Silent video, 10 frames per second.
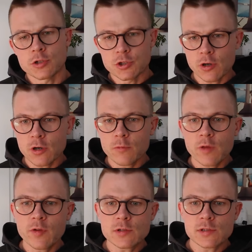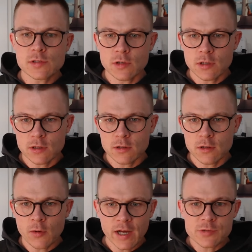journal reviews, so
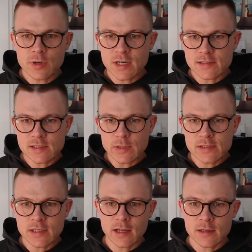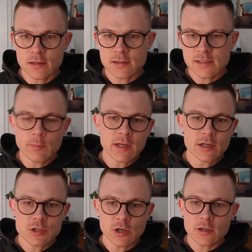our Edgewonk customers can send me
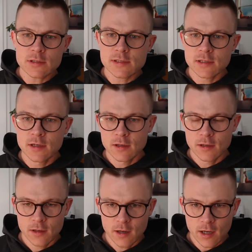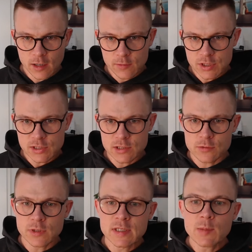their journals, and I will
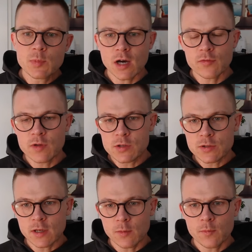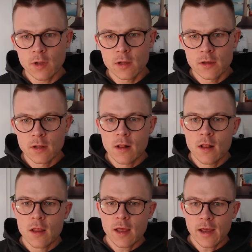just do a deep dive into them.
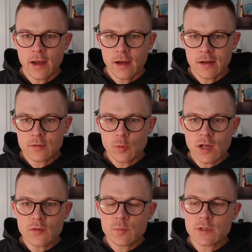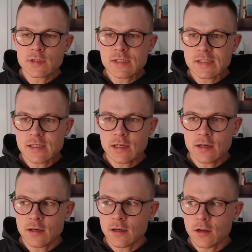And what I've been
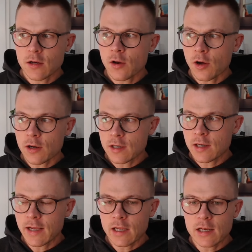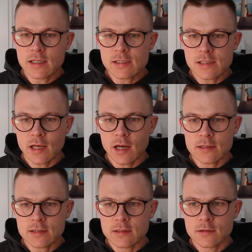seeing a lot lately is
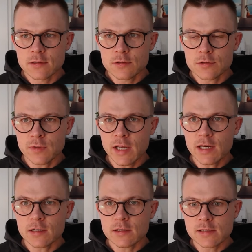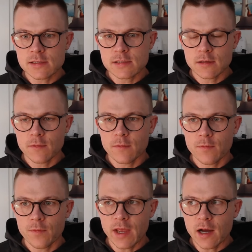that traders,
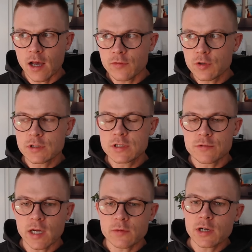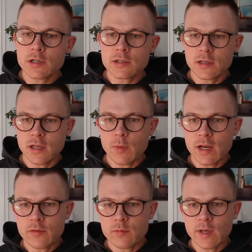they have a good track record, they
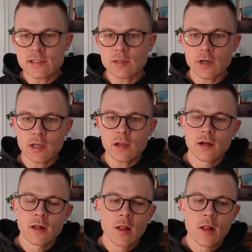might even make some money,